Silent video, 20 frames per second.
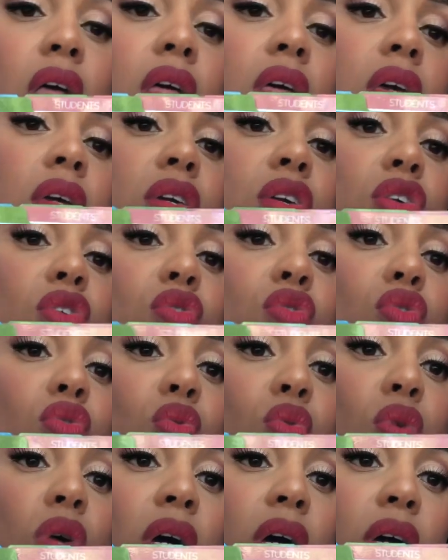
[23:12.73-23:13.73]

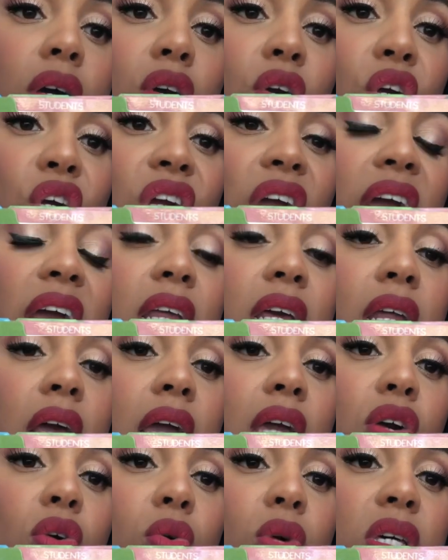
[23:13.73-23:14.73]
you created
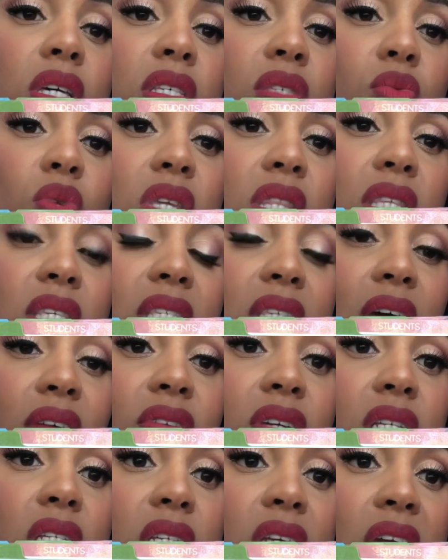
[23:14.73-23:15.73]
a quiz with
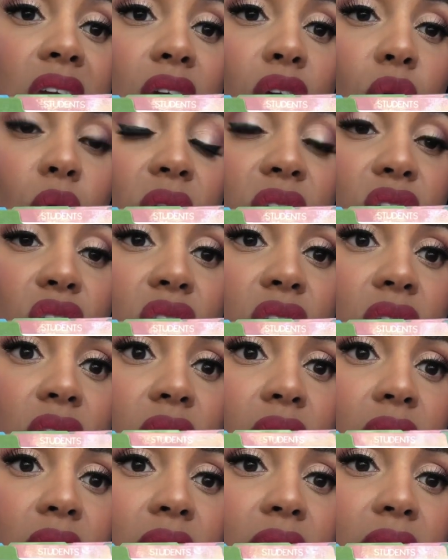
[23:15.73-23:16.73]
17 questions
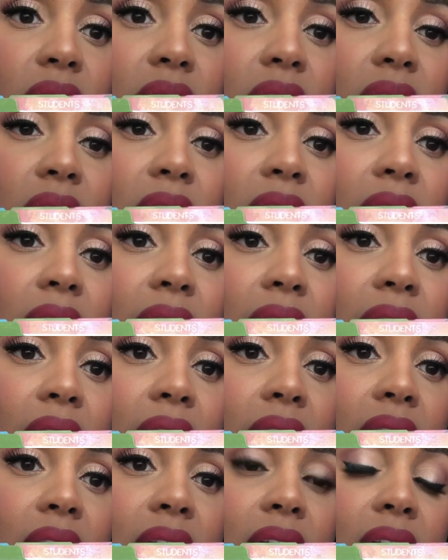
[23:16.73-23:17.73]
on it,
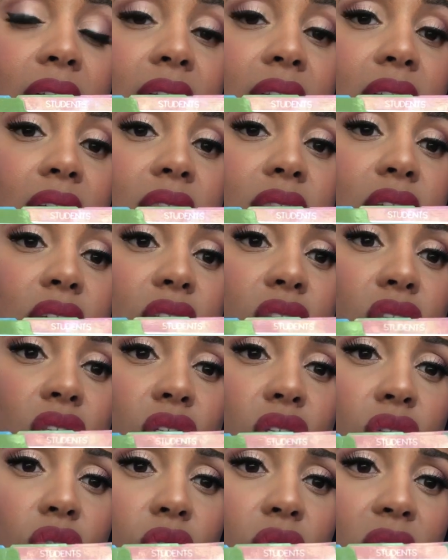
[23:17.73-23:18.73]
and the
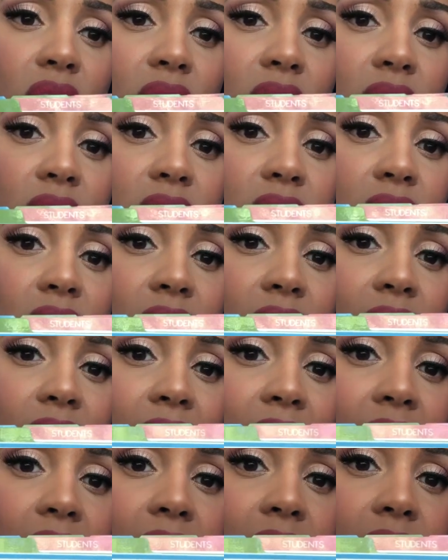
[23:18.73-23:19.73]
student
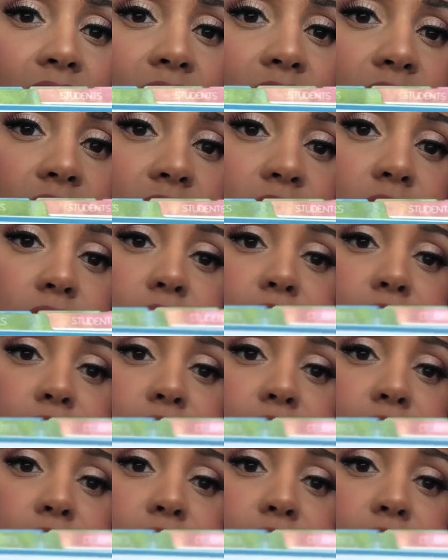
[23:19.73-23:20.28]
got,